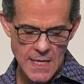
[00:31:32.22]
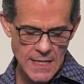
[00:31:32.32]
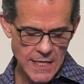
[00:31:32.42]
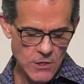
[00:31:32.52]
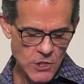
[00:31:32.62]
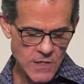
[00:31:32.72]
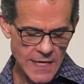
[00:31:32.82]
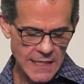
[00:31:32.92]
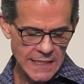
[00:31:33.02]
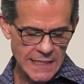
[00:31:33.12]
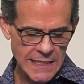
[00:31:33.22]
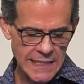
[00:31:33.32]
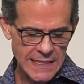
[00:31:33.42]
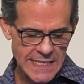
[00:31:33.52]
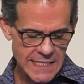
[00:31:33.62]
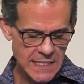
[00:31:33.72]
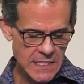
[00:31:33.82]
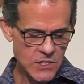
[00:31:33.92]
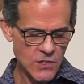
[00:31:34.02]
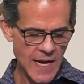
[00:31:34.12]
An energy that
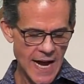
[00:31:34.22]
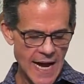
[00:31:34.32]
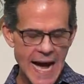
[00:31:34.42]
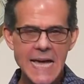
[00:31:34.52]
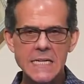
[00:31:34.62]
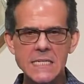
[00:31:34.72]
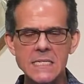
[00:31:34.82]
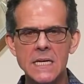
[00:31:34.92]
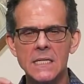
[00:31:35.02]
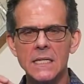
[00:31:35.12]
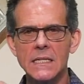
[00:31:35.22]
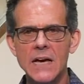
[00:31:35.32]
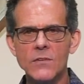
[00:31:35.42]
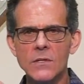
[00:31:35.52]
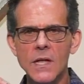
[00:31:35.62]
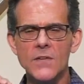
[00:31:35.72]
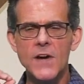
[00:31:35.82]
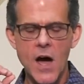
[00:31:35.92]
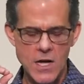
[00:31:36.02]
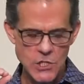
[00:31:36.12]
listens to the highest level of
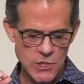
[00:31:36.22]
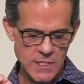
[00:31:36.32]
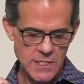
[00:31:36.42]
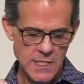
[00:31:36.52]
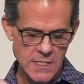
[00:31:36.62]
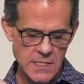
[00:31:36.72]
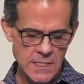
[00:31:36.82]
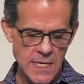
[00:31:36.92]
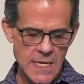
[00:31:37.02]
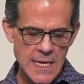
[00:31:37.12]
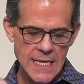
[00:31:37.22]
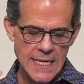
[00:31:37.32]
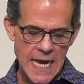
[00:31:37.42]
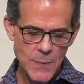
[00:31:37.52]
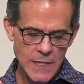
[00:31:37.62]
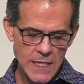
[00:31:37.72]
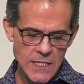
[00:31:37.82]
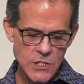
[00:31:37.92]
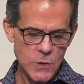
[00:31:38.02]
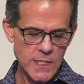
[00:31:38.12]
consciousness, enabling
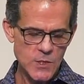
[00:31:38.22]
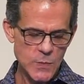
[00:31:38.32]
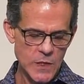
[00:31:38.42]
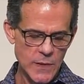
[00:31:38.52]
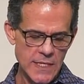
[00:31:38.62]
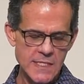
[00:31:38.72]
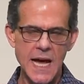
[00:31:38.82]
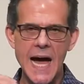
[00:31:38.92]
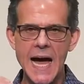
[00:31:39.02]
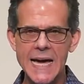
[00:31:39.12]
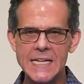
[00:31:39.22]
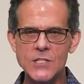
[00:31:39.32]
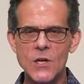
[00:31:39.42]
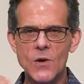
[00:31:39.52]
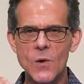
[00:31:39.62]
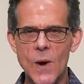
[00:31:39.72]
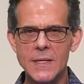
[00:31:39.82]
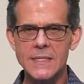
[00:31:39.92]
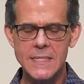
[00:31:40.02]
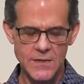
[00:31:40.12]
us to experience the highest
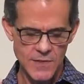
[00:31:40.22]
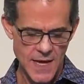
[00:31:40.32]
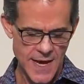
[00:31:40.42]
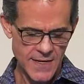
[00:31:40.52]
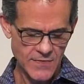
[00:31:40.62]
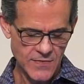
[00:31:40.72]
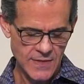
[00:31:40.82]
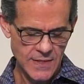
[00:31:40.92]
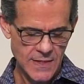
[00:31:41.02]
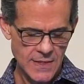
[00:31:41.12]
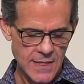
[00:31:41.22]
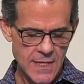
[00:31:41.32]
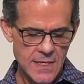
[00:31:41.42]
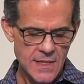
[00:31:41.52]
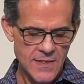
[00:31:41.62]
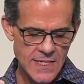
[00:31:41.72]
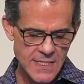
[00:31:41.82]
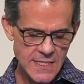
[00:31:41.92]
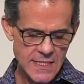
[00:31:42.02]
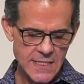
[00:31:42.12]
quality of life.
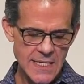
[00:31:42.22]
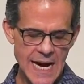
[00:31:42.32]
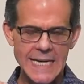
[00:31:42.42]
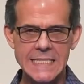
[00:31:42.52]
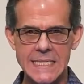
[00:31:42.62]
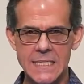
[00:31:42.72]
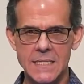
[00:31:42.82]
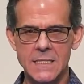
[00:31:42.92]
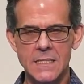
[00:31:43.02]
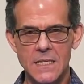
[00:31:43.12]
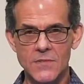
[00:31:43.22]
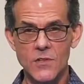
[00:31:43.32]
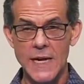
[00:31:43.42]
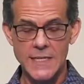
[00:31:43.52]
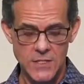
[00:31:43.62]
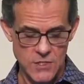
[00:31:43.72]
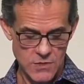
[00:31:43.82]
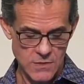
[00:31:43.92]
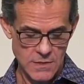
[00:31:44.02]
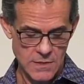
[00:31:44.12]
This is the idea of
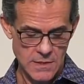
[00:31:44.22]
gratitude.